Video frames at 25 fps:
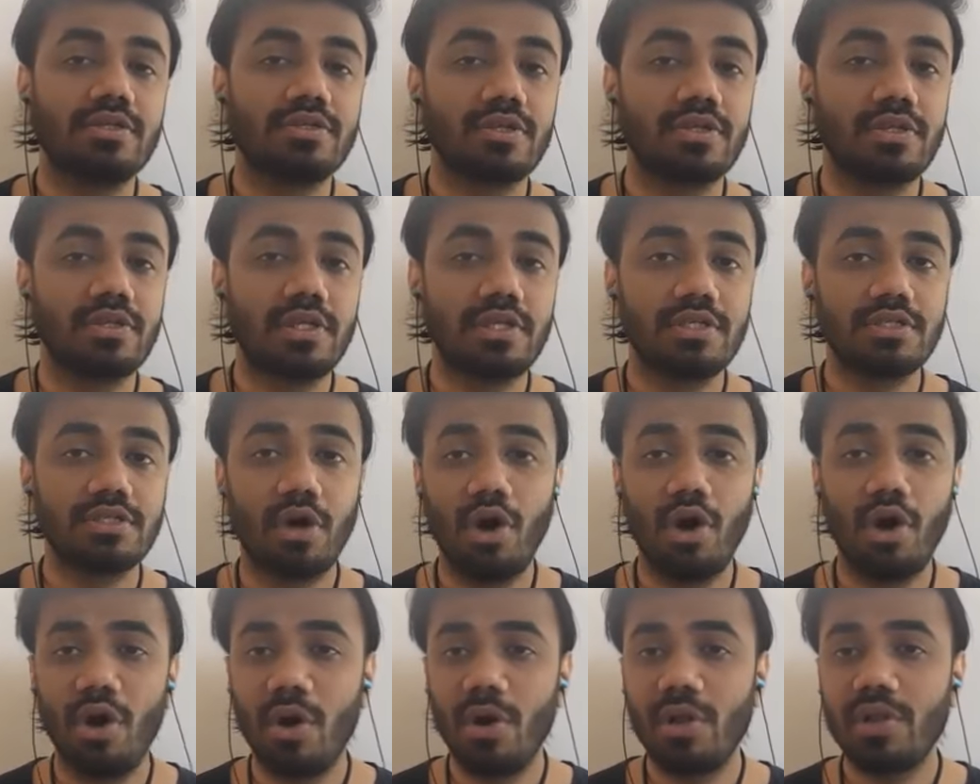So these
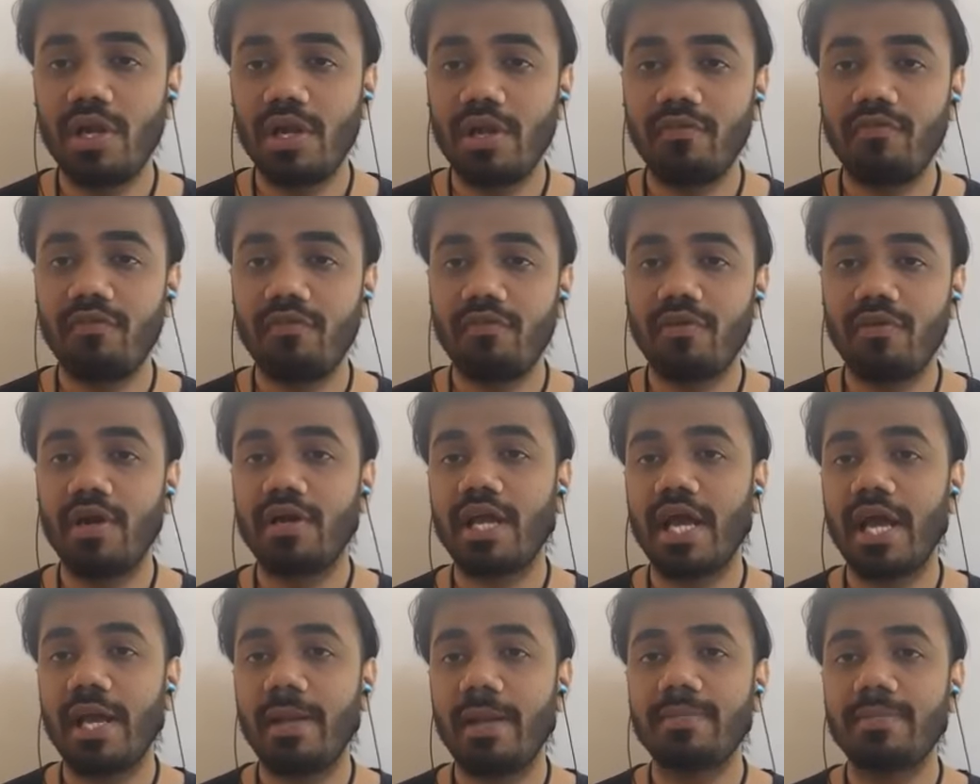all the
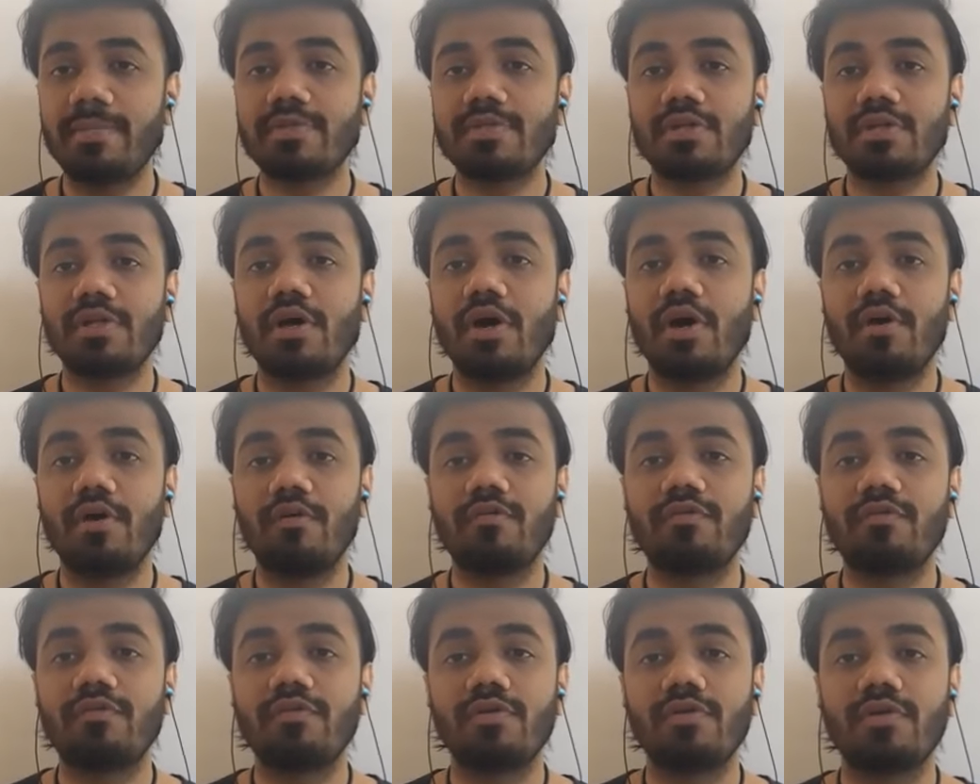different types
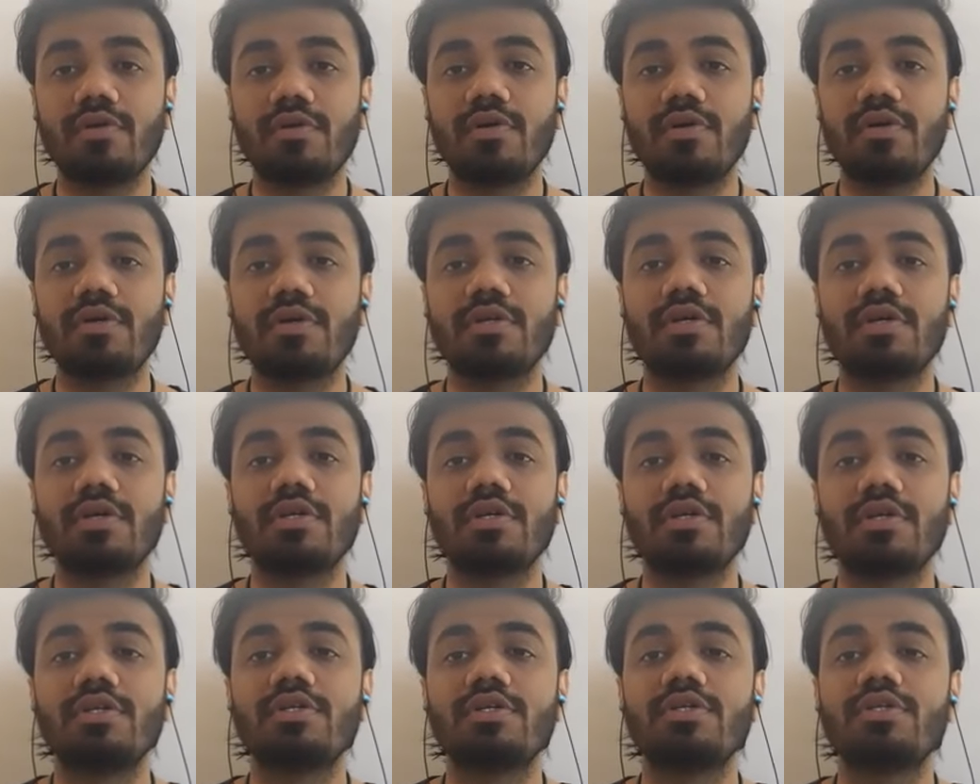of
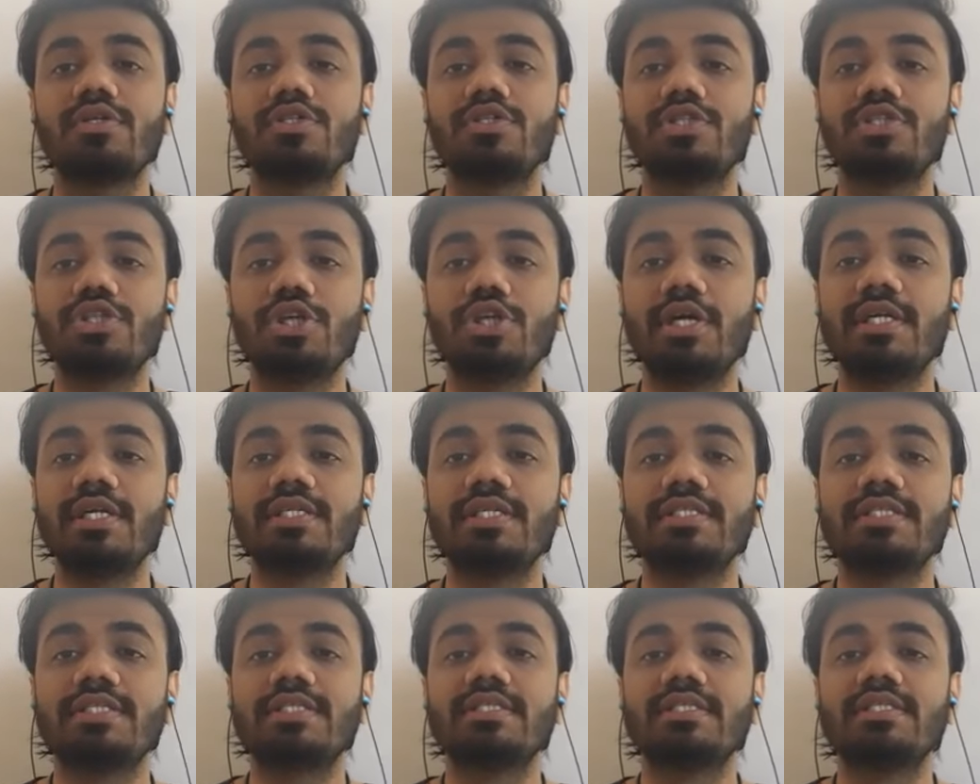
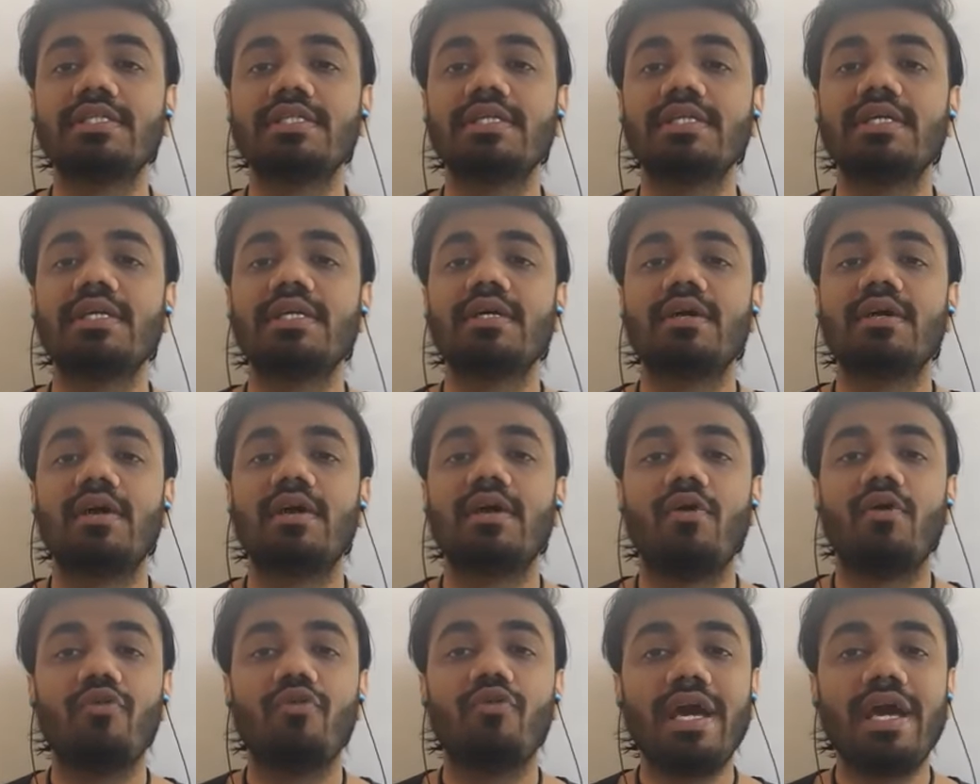joints
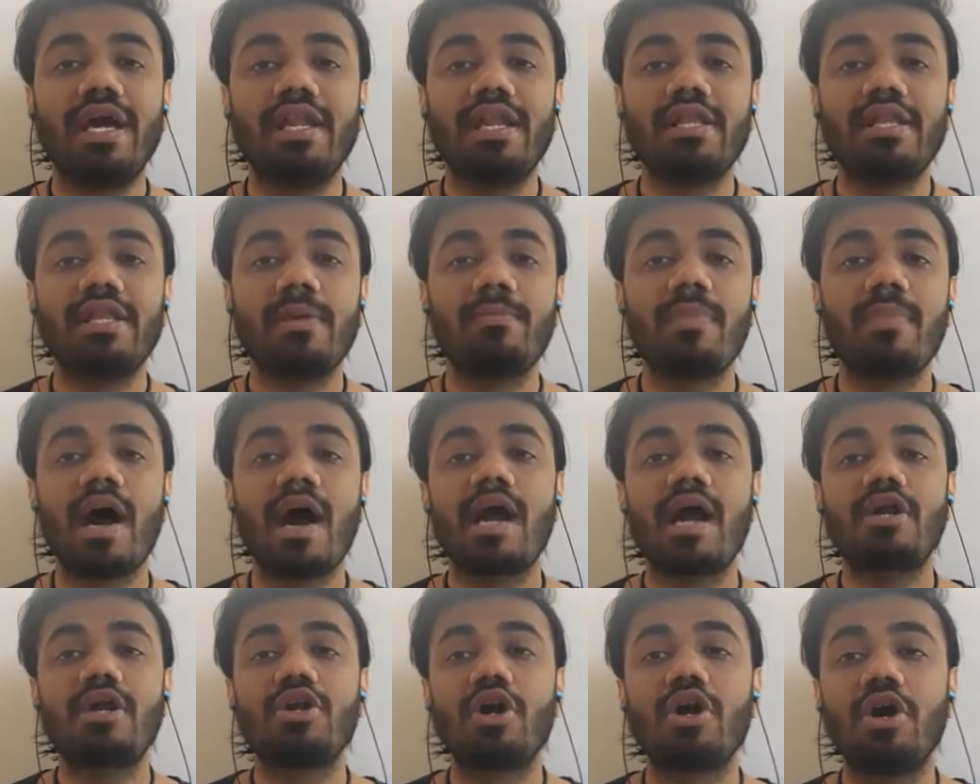were the
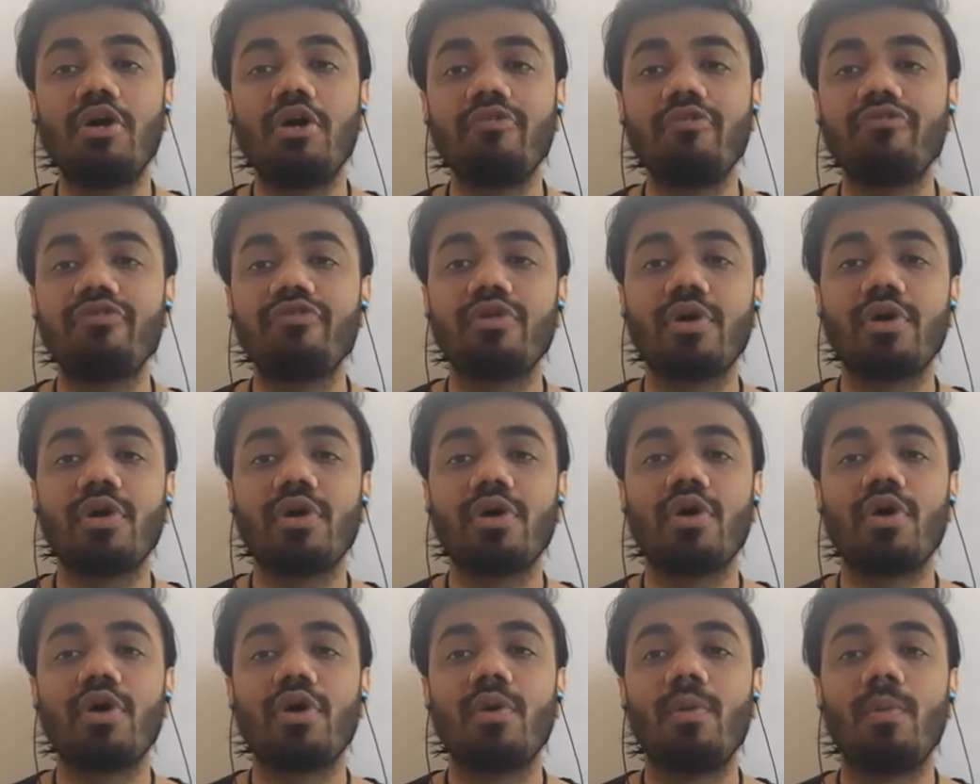part of
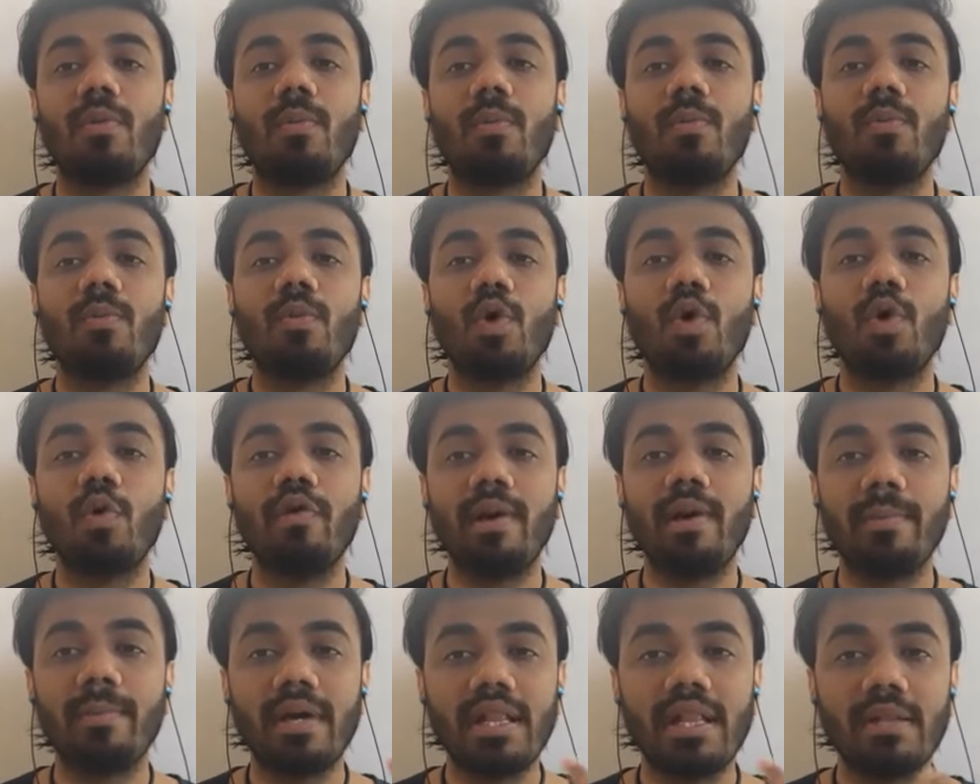
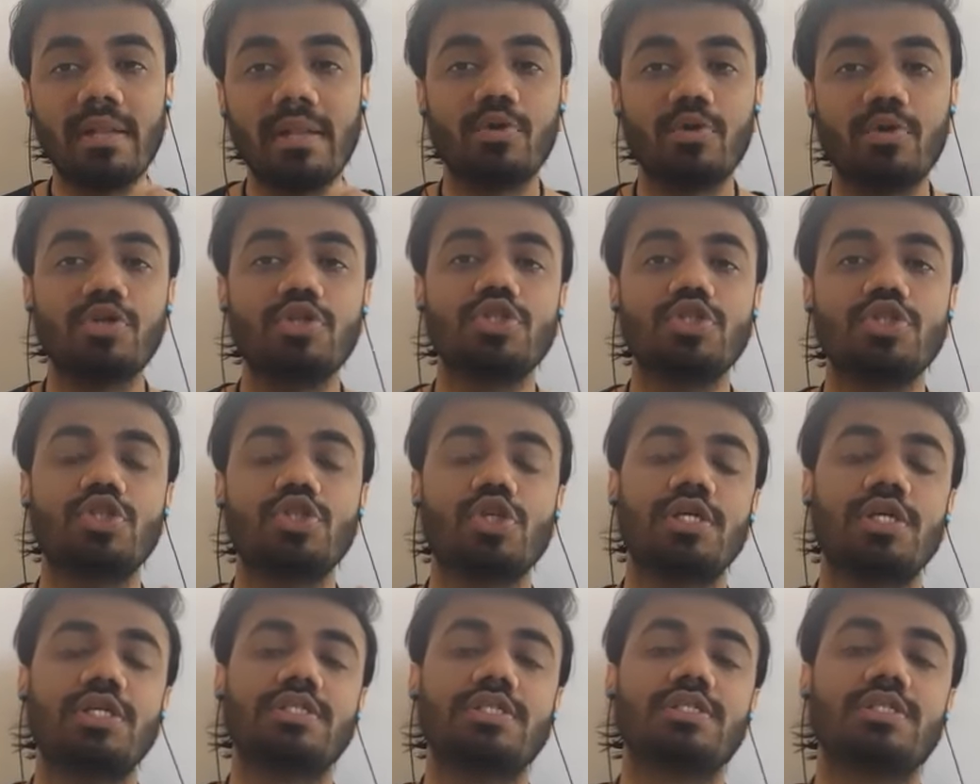movable bone
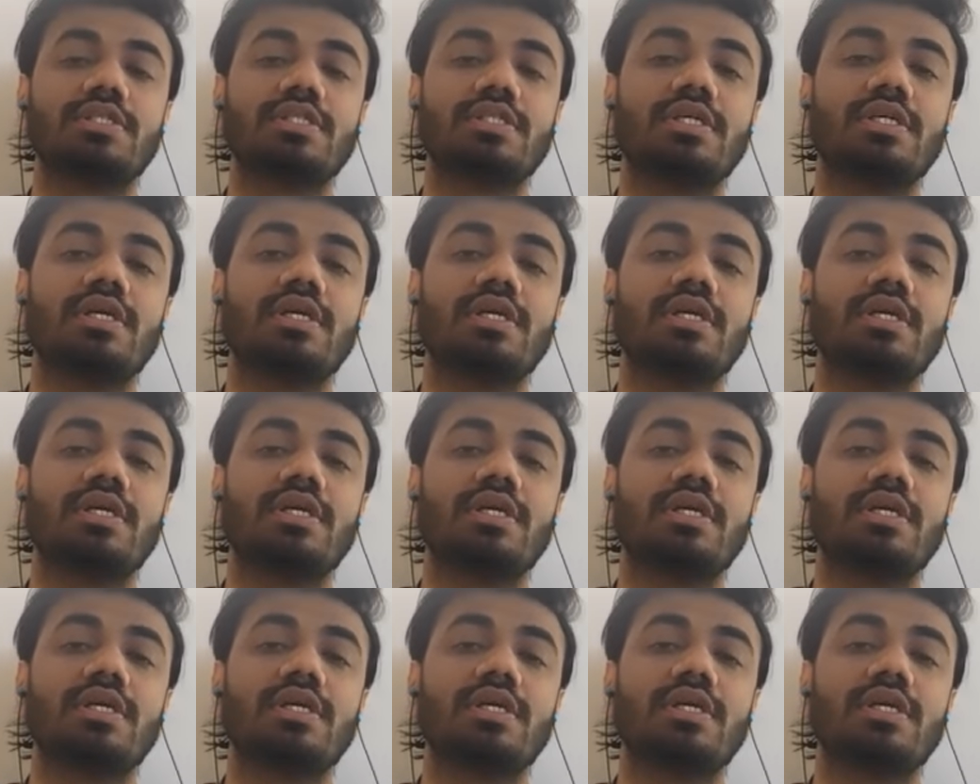joints.